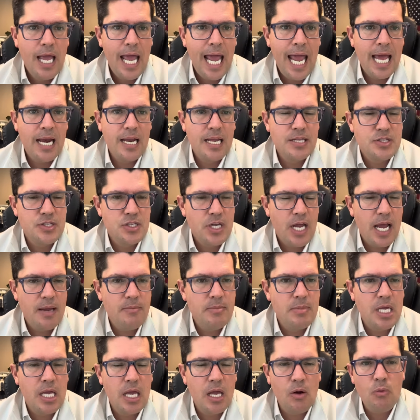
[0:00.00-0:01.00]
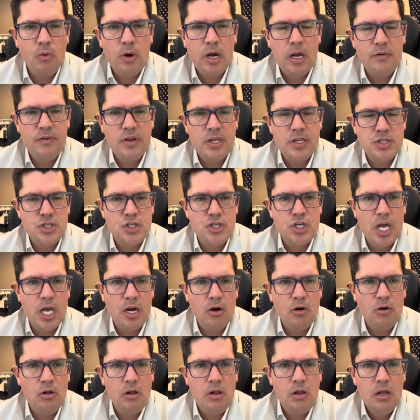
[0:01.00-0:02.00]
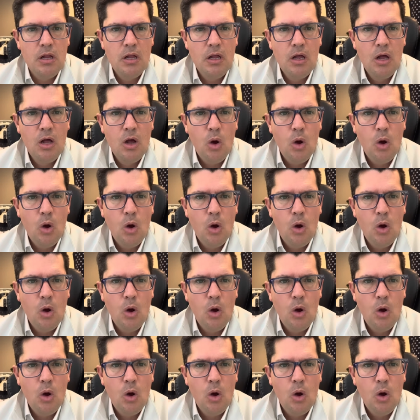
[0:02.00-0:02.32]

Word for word: and it's time to get rid of his general?